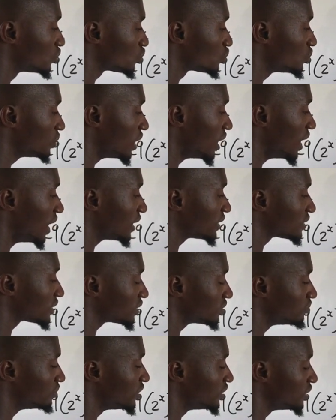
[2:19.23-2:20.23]

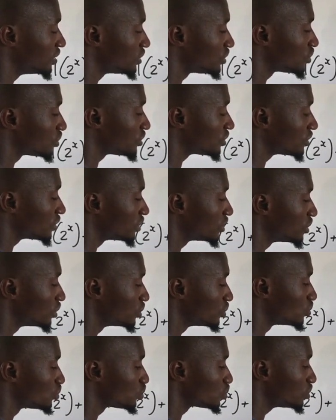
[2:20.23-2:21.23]
2x means
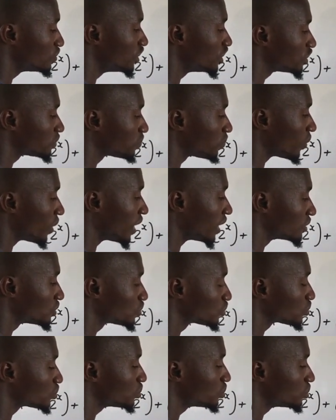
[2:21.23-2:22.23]
2 raised
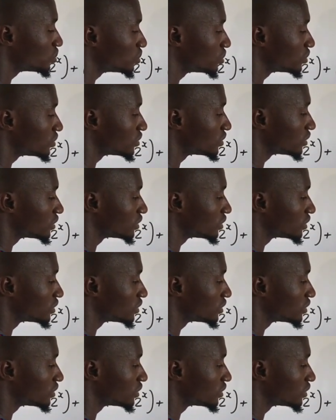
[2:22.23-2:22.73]
power 2